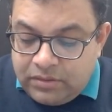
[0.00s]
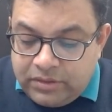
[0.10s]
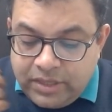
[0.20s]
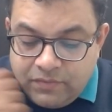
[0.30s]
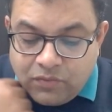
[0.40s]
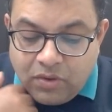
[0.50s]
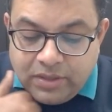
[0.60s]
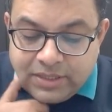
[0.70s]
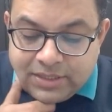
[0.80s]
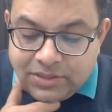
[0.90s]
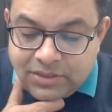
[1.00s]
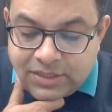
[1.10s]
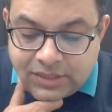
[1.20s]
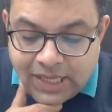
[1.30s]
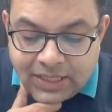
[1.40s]
Then what
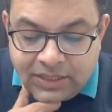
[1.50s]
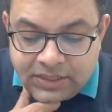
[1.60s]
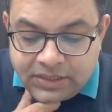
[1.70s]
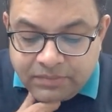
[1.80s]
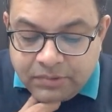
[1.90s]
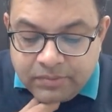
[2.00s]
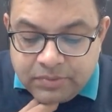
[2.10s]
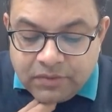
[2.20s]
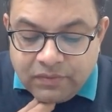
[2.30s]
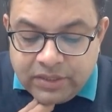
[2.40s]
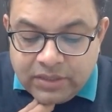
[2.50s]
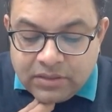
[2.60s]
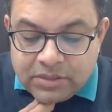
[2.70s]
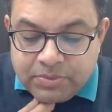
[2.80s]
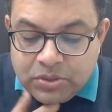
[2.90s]
exactly is the purpose of leading
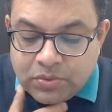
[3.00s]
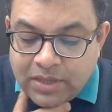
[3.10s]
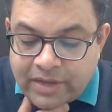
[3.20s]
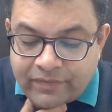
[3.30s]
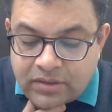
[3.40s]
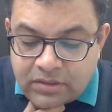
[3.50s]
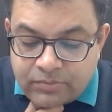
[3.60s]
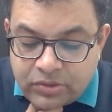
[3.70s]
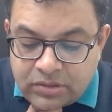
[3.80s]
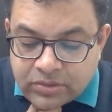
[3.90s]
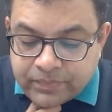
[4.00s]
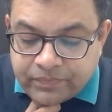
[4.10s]
the spiritual life under the Buddha?